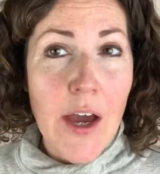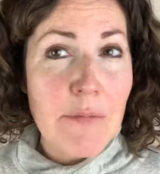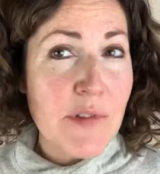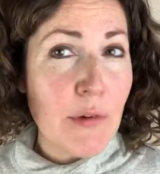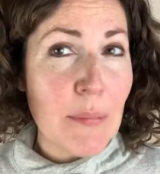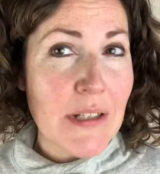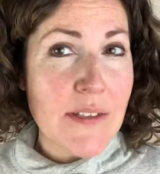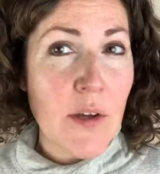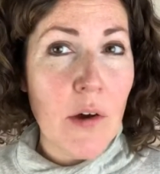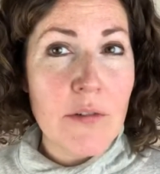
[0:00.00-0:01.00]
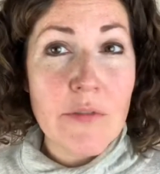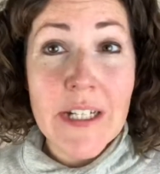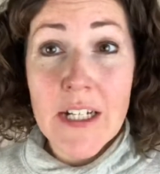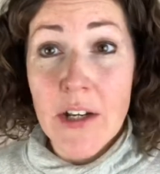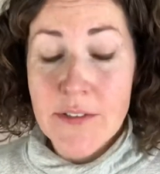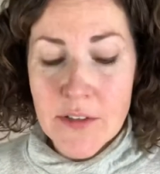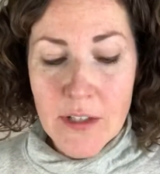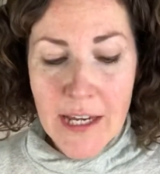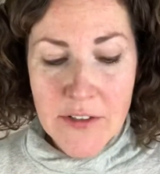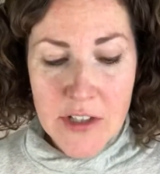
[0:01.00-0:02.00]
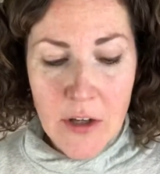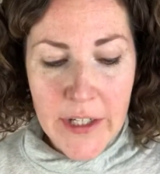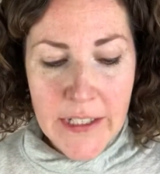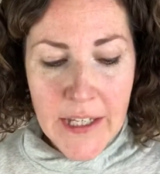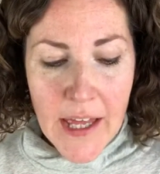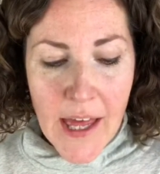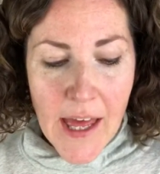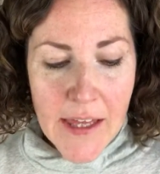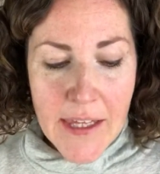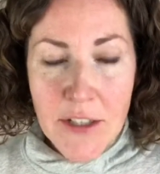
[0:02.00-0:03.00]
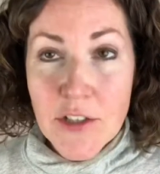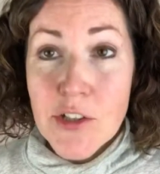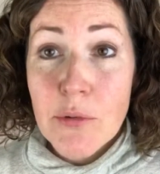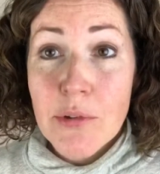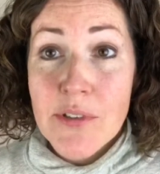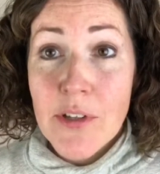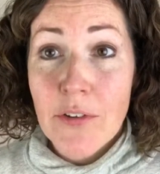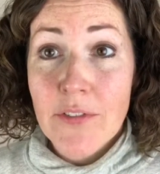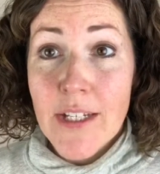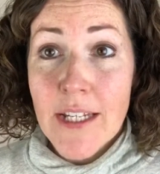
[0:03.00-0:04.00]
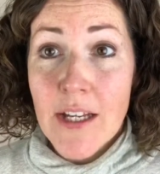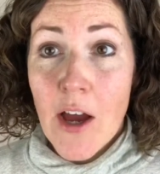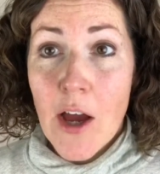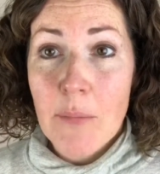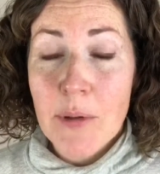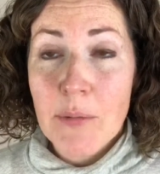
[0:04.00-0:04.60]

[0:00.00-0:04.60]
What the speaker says: scribble it on really close to your lash line, and then you do all the softening up